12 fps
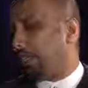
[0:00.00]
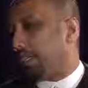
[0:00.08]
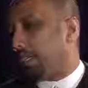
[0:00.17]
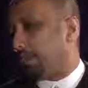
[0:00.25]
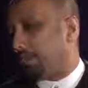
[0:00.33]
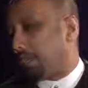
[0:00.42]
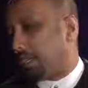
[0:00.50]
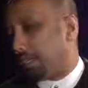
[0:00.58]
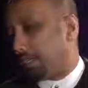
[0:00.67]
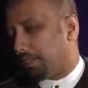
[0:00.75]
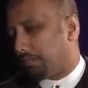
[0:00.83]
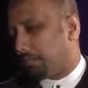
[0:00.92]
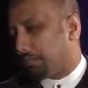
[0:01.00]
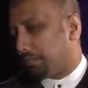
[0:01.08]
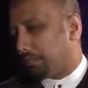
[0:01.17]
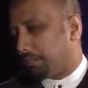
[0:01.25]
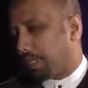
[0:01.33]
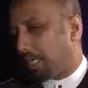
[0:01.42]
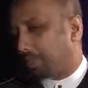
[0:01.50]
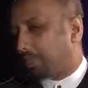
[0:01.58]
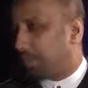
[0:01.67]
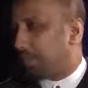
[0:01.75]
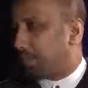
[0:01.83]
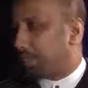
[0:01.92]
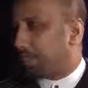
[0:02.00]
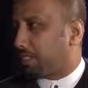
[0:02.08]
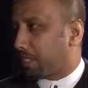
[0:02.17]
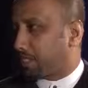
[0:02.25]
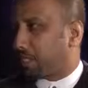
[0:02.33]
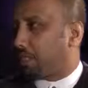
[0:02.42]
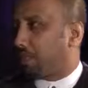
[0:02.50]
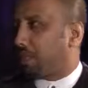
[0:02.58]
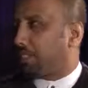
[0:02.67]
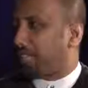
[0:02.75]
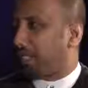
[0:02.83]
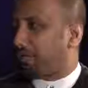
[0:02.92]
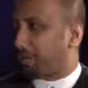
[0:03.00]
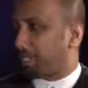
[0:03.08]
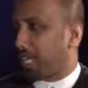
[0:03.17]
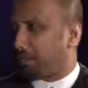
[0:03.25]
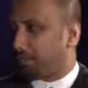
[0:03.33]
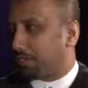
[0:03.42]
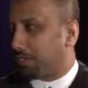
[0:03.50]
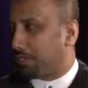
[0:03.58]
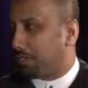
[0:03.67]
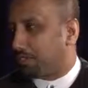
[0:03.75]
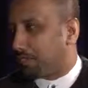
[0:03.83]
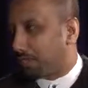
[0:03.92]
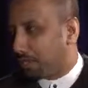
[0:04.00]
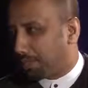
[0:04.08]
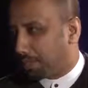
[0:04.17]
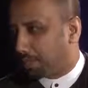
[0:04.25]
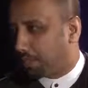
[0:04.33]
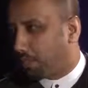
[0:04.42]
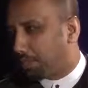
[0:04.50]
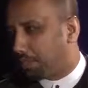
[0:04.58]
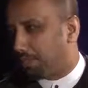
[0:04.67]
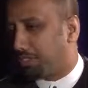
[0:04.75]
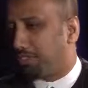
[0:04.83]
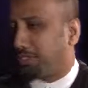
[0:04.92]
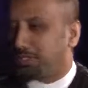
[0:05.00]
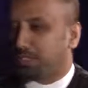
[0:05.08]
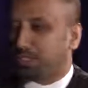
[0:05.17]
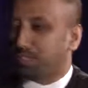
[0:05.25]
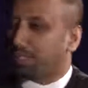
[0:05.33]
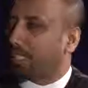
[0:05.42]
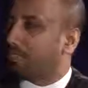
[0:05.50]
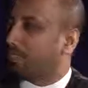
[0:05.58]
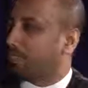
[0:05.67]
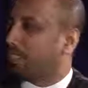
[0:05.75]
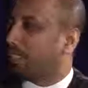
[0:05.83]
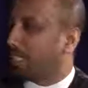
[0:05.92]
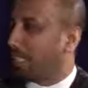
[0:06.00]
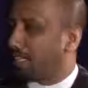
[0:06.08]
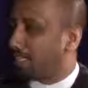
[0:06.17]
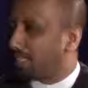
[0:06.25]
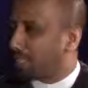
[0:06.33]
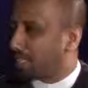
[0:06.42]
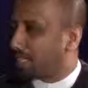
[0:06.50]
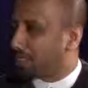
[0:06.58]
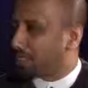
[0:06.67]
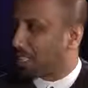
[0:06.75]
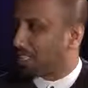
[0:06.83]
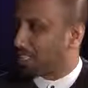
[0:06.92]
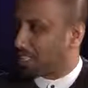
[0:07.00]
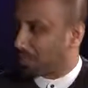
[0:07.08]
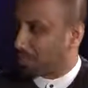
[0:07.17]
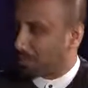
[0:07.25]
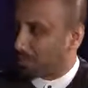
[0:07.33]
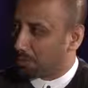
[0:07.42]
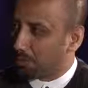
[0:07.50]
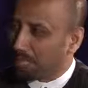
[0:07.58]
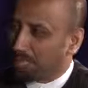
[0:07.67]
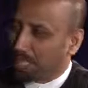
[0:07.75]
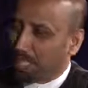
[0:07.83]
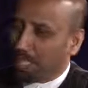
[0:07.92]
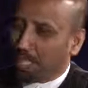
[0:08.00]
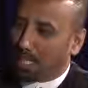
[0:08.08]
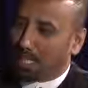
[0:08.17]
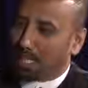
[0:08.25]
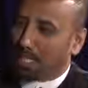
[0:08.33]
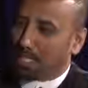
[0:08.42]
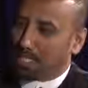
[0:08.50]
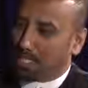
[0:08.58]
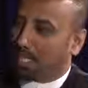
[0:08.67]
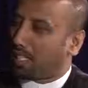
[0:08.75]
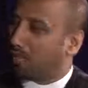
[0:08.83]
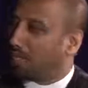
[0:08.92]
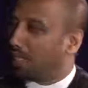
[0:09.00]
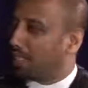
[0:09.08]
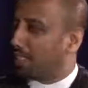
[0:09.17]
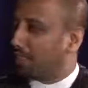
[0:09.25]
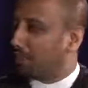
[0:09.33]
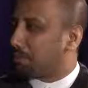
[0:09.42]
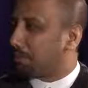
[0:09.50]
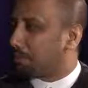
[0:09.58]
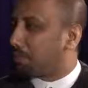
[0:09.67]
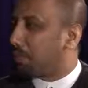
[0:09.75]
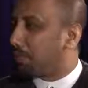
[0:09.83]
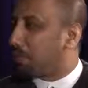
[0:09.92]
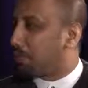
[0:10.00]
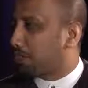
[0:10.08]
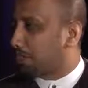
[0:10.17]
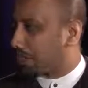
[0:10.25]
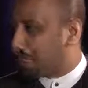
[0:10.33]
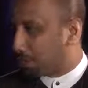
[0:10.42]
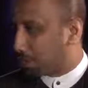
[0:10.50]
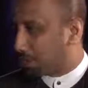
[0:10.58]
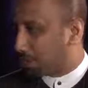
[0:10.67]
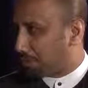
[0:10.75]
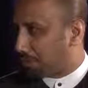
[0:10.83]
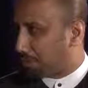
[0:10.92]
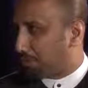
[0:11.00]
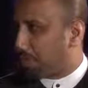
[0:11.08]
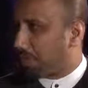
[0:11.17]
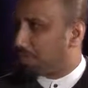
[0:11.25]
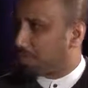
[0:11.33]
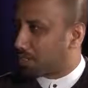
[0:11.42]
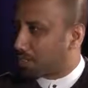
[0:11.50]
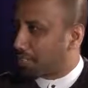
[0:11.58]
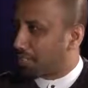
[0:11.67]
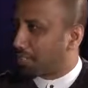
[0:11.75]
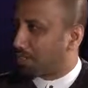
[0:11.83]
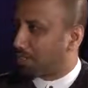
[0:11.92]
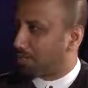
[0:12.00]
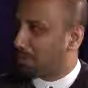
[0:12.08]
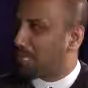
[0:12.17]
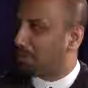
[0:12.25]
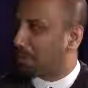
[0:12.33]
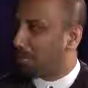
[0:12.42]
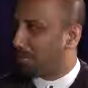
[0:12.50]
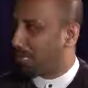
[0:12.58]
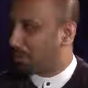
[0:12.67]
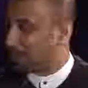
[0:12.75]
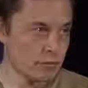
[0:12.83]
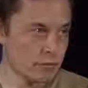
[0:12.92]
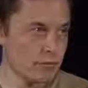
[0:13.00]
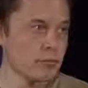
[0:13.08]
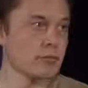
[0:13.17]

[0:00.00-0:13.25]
You know, after University of Pennsylvania, you came to Stanford. So I was just talking to you, you didn't even get to attend a class, and you started Zip2. In Silicon Valley, it's probably not an exception. So among the trades, we have dropouts.